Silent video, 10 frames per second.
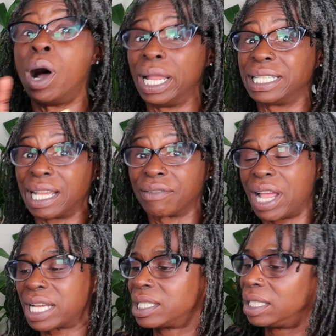one
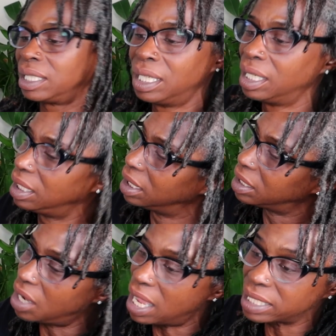direction.
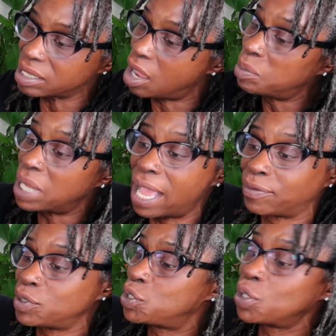Guys, I'm going to
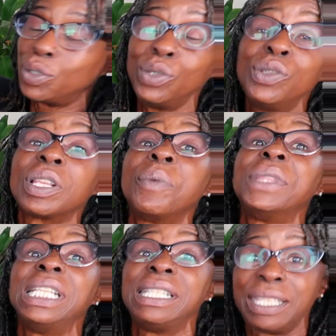have to show you
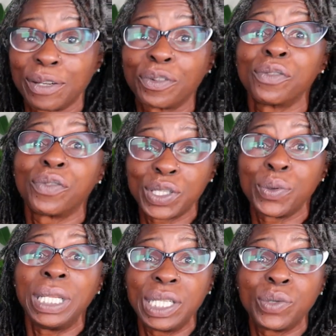something different for
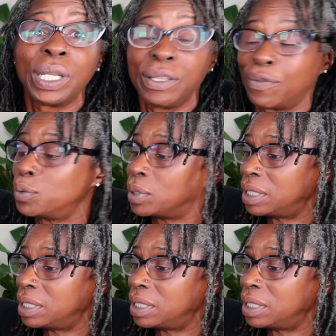2024.